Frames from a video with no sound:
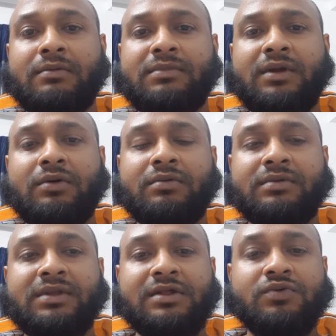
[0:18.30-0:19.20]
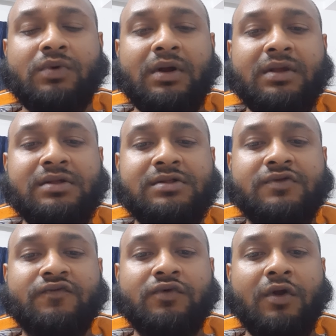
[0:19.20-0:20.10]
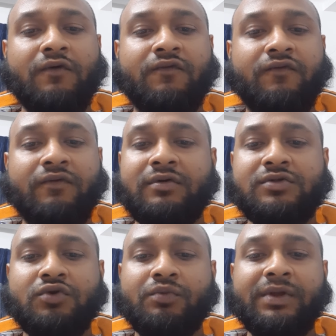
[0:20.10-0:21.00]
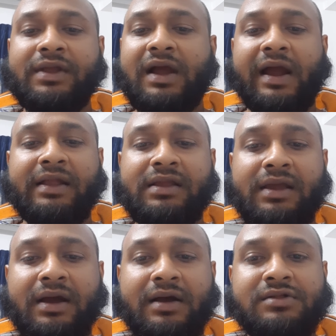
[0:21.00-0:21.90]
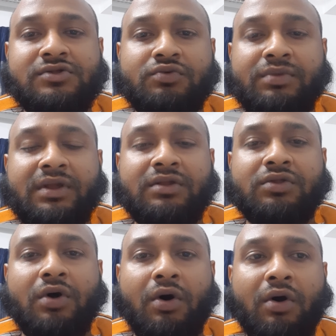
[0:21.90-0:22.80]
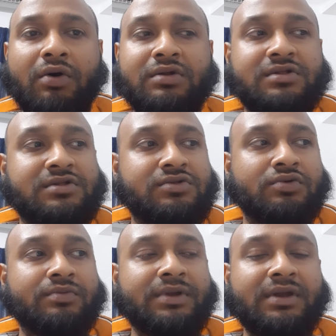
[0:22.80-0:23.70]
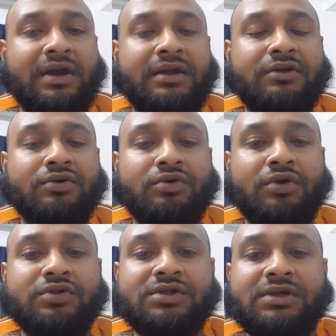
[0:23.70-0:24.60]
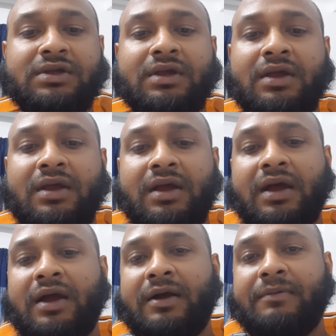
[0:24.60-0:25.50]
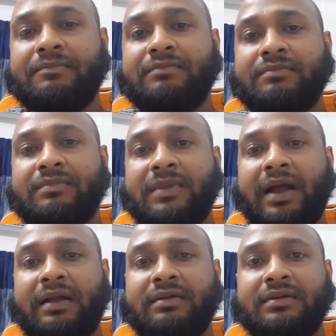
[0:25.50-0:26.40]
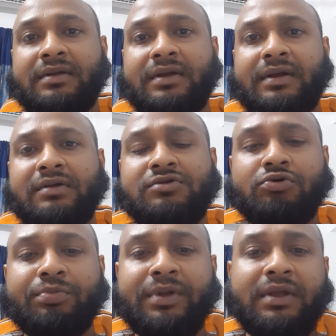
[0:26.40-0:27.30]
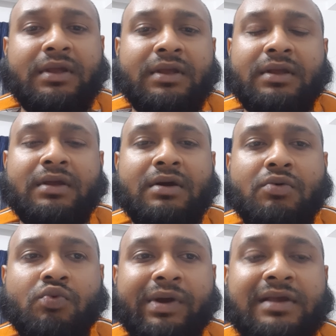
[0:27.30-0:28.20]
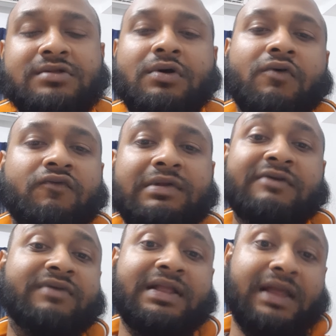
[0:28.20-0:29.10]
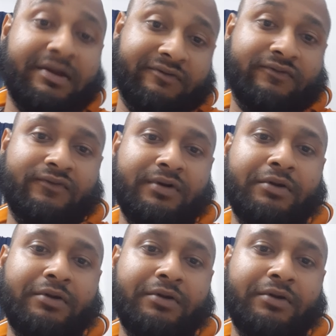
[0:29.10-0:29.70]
this world is full of so many ideas, so many thoughts, so many ideology, and so many ways of living life.